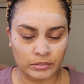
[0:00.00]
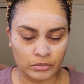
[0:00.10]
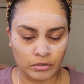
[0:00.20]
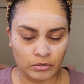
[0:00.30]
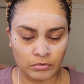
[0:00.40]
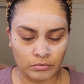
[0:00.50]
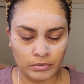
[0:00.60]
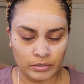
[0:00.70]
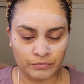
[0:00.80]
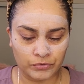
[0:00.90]
So
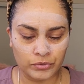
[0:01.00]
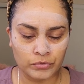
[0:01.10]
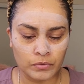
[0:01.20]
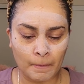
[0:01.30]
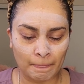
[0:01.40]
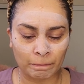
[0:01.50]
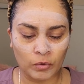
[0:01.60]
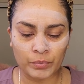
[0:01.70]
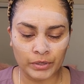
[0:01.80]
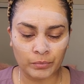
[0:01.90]
if you
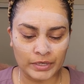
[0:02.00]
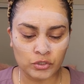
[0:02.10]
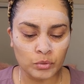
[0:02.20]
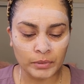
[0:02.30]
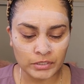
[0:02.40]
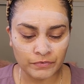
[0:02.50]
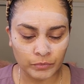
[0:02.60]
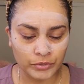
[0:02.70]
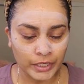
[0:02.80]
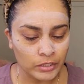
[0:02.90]
don't want to waste too much
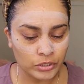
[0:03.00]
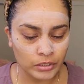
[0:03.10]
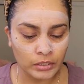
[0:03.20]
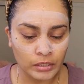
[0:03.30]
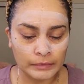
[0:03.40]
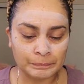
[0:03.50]
foundation,